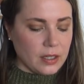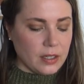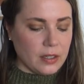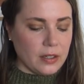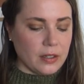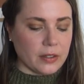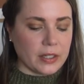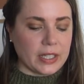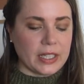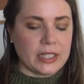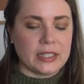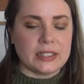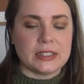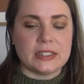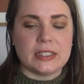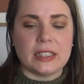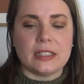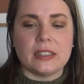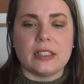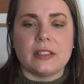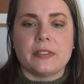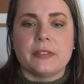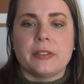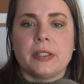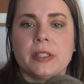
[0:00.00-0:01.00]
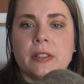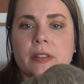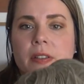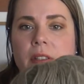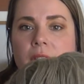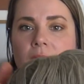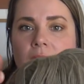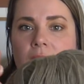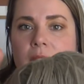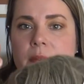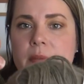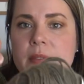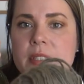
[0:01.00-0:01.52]
against it a few
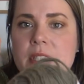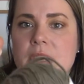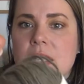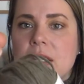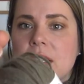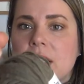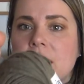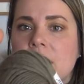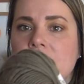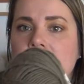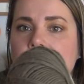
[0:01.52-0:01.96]
times